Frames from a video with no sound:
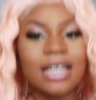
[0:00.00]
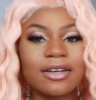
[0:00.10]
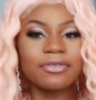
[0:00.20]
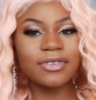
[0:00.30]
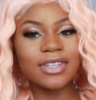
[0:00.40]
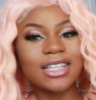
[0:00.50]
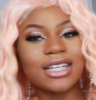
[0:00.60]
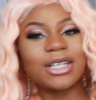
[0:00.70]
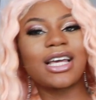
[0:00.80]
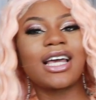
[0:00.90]

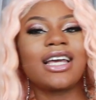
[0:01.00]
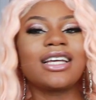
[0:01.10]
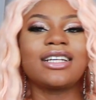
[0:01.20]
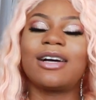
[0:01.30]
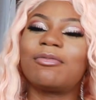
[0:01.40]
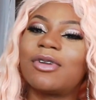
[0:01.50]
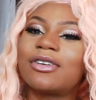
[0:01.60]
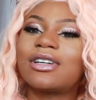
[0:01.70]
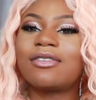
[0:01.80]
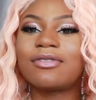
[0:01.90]
comfy, okay? I'm
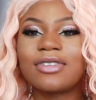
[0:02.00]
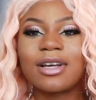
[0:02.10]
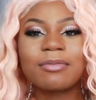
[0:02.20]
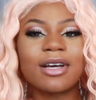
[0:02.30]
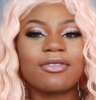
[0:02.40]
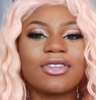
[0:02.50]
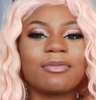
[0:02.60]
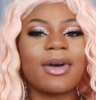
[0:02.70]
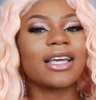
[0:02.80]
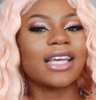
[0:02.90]
all comfy. I'm comfy
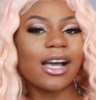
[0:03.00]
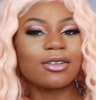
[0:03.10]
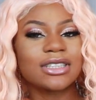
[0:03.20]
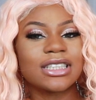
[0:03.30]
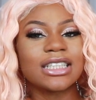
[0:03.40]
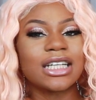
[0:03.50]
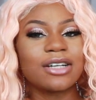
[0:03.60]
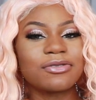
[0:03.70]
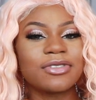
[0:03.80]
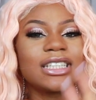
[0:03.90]
in my couch. Get
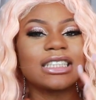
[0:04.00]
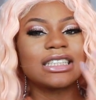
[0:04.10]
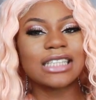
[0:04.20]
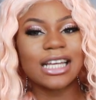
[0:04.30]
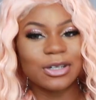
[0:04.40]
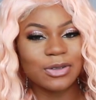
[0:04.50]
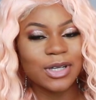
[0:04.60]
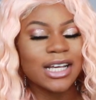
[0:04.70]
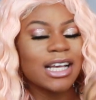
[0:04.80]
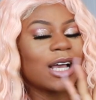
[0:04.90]
comfy, get settled.
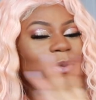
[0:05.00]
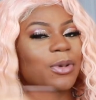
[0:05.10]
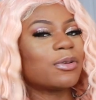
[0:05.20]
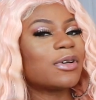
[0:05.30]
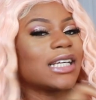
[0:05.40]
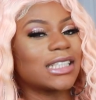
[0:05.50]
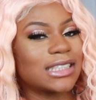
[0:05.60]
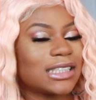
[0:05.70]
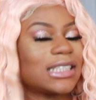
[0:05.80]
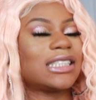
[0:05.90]
We're gonna get
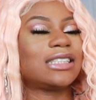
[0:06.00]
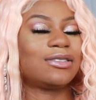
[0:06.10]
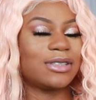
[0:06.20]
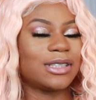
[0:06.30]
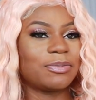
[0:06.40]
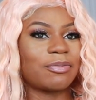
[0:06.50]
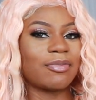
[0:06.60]
into this story.